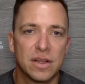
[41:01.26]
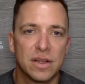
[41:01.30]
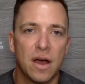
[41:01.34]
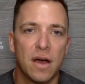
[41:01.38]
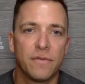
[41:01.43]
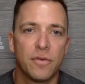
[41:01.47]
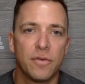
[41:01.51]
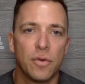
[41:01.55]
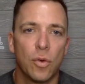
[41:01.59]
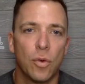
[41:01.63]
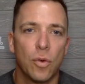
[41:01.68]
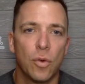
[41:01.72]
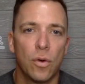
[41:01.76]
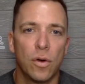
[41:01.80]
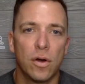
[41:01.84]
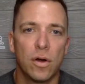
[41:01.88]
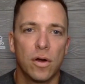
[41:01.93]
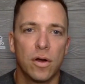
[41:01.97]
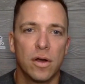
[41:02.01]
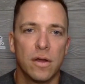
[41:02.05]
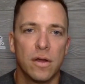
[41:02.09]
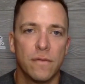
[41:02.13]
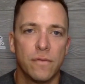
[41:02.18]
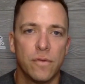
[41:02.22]
off your
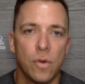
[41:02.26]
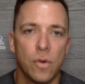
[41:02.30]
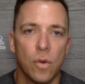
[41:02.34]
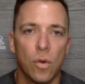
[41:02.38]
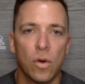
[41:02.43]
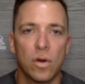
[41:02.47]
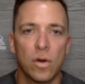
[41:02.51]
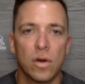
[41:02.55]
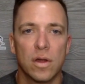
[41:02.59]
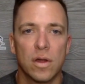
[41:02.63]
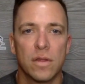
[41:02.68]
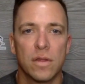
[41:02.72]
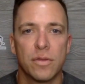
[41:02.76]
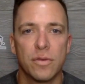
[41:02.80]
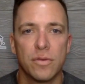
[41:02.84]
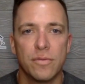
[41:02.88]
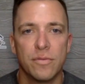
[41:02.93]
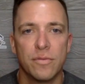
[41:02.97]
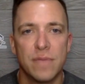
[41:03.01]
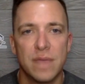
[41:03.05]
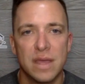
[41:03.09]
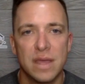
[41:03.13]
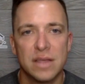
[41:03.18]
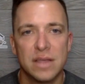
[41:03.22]
order if you order it through
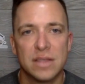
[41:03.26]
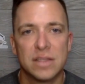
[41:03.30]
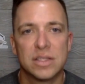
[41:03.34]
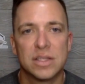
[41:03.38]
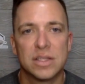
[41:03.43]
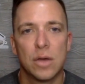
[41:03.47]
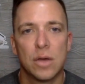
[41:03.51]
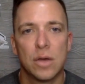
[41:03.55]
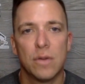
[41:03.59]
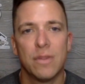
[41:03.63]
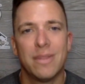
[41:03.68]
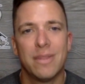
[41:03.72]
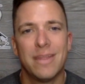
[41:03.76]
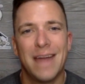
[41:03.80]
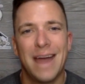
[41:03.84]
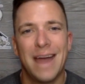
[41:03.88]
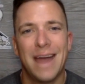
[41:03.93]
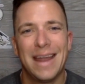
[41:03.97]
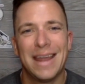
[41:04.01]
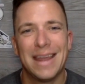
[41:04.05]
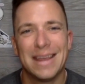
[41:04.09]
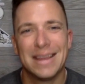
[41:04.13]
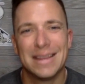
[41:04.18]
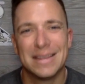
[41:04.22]
me. So
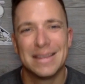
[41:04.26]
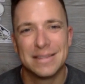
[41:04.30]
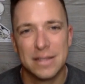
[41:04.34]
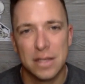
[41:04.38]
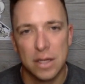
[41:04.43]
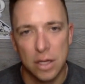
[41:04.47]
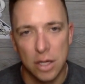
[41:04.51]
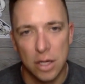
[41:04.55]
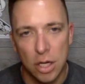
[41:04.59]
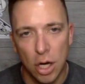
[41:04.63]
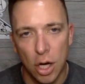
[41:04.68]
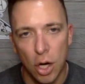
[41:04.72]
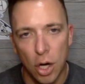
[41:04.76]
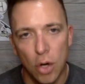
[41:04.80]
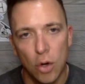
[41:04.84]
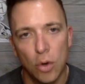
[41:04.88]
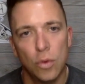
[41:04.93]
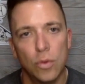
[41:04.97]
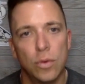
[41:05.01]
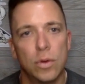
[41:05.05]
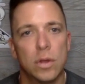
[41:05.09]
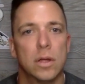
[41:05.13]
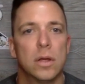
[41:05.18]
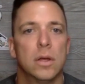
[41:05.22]
that is the
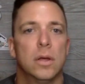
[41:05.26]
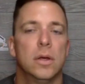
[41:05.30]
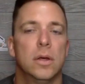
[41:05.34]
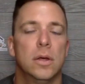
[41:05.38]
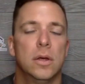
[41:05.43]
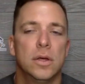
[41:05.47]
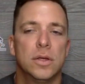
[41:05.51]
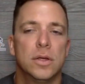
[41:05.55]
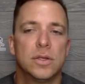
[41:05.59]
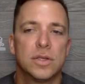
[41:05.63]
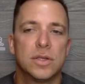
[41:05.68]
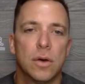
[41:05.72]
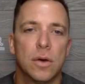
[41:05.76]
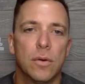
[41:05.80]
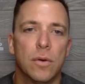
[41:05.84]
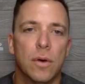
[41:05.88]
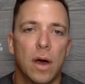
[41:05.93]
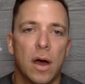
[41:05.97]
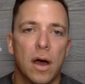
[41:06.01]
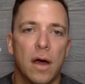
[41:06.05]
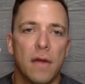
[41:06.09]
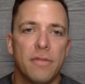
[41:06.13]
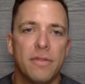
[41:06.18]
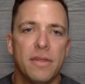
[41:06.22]
code. So
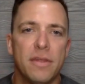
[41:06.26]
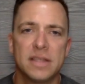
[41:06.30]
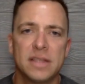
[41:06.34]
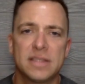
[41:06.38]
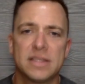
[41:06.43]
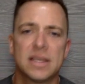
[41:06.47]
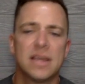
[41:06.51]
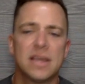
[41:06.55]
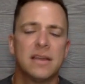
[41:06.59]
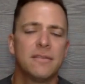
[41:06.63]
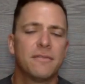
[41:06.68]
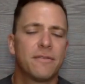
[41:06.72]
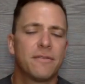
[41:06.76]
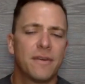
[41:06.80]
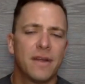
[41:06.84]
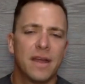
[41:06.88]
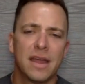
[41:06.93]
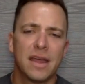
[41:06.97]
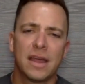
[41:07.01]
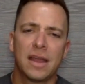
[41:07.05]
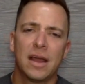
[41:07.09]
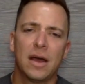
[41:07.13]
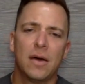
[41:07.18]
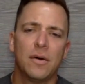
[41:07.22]
uh, thanks again for
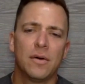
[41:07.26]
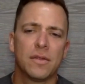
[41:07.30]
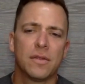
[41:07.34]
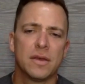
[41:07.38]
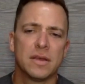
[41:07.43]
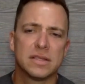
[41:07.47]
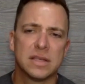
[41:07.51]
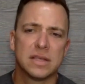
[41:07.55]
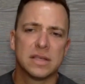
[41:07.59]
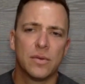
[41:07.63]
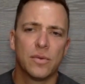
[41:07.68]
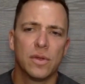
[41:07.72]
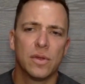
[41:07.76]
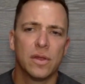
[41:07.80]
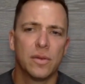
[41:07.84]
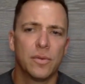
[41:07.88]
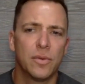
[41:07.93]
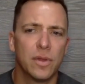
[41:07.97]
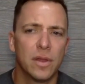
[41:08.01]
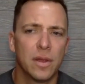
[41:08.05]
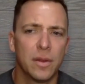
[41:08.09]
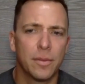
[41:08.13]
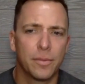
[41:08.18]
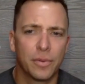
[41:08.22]
hanging out with us. I really,
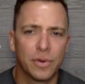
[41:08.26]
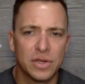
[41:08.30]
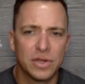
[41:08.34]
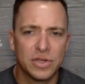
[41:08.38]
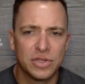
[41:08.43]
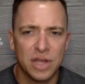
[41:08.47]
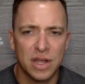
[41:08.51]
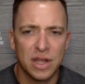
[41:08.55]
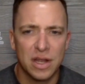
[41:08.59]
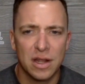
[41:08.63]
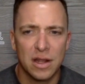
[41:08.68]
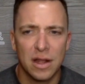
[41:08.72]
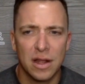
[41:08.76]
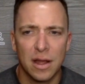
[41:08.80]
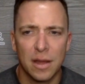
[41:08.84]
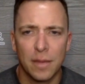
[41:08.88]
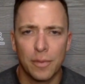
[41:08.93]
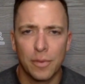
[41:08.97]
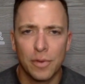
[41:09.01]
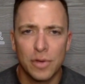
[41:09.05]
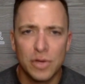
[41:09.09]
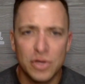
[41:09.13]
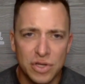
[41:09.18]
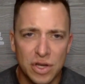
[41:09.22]
really appreciate it. I
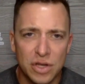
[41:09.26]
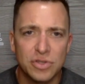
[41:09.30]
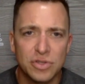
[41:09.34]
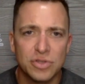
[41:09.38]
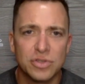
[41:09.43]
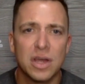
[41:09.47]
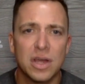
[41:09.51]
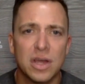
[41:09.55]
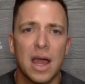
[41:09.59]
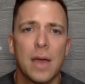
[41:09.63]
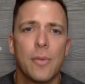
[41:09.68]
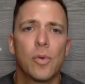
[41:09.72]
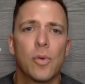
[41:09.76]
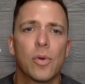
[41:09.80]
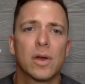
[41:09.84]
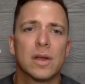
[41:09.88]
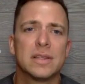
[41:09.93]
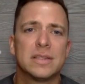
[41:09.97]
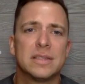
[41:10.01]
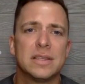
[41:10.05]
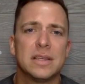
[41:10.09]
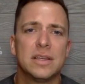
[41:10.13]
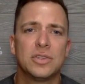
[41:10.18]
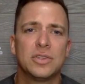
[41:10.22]
appreciate your time. We're going
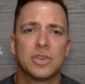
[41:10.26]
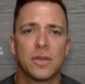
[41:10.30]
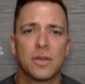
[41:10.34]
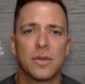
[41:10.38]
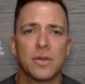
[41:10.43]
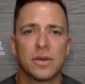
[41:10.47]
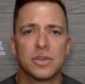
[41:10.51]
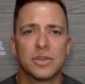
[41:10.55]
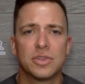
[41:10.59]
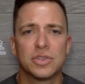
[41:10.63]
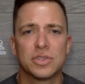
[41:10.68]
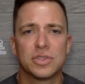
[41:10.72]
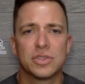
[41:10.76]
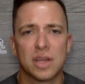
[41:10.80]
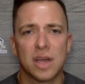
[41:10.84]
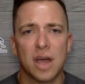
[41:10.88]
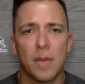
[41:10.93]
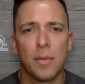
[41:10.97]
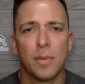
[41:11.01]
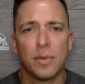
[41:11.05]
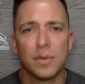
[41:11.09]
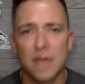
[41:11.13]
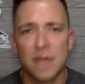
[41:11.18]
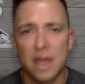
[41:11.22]
to see each other in just a
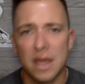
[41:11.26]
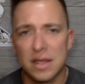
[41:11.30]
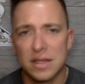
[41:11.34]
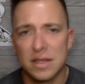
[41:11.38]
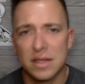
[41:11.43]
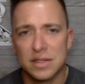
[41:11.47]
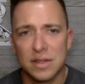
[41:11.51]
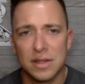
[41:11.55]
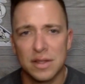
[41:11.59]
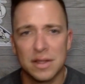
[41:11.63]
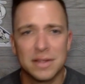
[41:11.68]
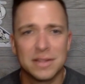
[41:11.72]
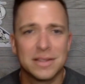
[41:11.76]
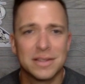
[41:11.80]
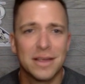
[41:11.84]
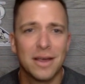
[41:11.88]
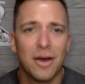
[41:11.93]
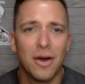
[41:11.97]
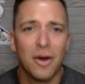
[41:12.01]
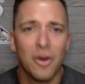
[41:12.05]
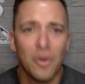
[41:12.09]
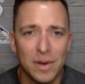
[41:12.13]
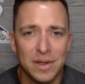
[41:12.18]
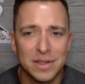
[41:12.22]
couple days. So that's
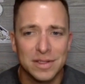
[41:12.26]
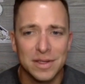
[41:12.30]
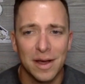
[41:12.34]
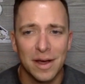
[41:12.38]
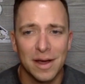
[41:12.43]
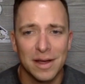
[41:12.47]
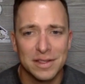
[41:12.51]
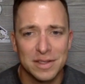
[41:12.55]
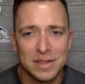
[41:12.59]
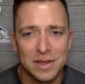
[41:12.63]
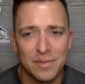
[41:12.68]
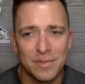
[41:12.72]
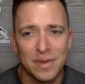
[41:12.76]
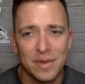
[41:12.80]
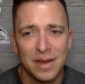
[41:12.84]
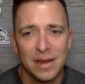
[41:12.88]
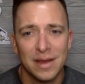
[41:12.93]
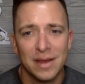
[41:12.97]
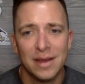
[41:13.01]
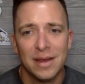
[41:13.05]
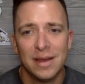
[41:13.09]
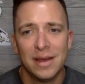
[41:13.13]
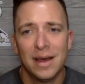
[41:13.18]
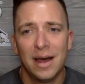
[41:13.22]
always awesome.
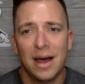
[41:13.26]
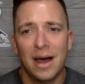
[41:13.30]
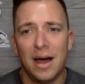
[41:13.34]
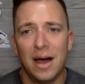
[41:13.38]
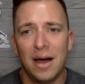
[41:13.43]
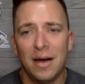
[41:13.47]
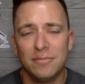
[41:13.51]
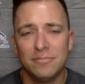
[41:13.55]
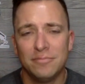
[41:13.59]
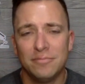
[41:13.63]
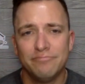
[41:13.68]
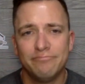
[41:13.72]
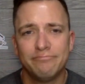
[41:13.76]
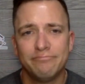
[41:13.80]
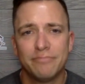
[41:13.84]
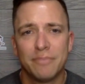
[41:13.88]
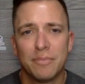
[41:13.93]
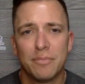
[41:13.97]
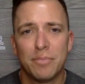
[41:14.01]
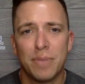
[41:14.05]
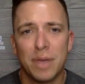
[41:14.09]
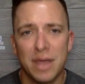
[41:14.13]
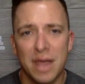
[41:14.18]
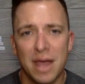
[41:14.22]
Um,
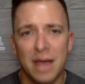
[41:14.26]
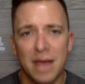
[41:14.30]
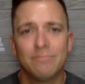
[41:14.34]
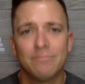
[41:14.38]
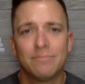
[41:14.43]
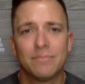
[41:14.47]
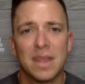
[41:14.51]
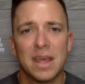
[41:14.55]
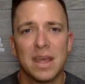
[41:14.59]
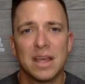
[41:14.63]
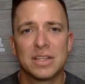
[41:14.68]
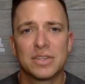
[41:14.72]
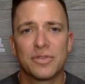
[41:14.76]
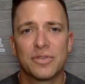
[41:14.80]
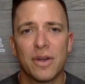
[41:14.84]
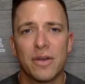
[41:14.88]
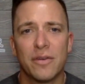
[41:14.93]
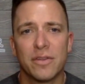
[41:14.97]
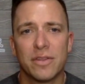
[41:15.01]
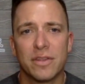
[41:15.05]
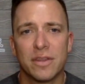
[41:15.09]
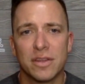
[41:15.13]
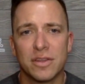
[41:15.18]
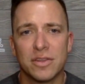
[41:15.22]
but yeah, thanks for
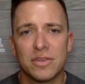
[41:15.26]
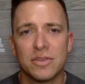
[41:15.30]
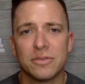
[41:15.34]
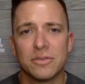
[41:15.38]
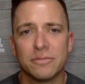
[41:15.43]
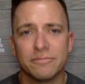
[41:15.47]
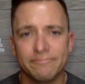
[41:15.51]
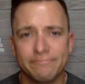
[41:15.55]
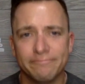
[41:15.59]
everything you do.